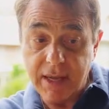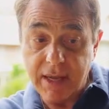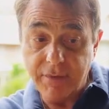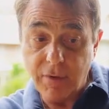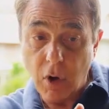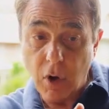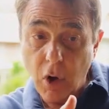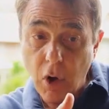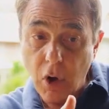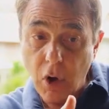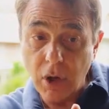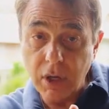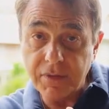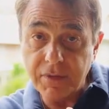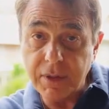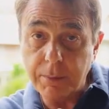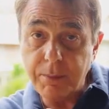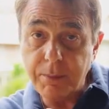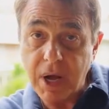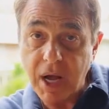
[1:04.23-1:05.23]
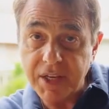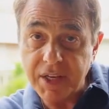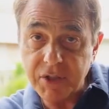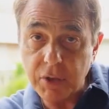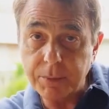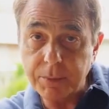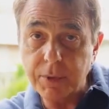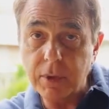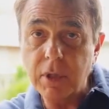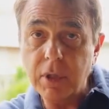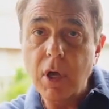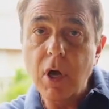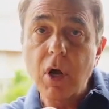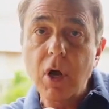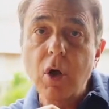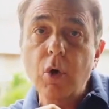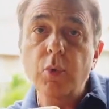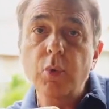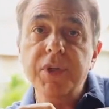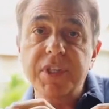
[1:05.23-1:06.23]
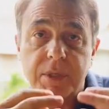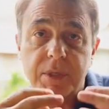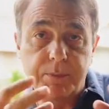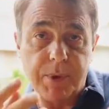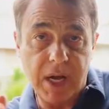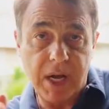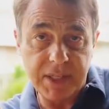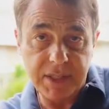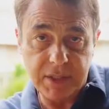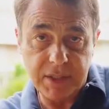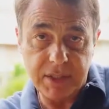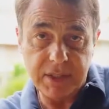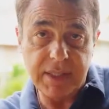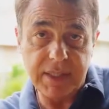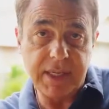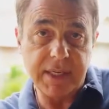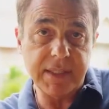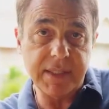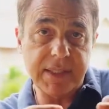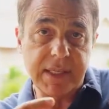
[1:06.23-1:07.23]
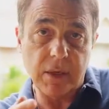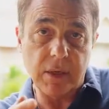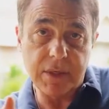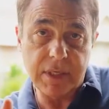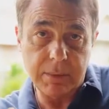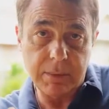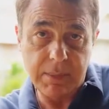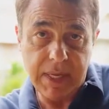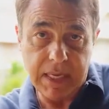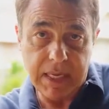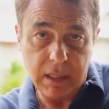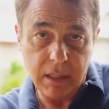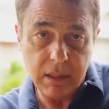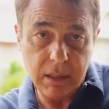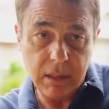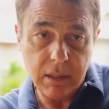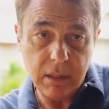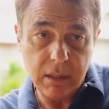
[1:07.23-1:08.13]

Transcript: have all of the possible responses that a cell can make.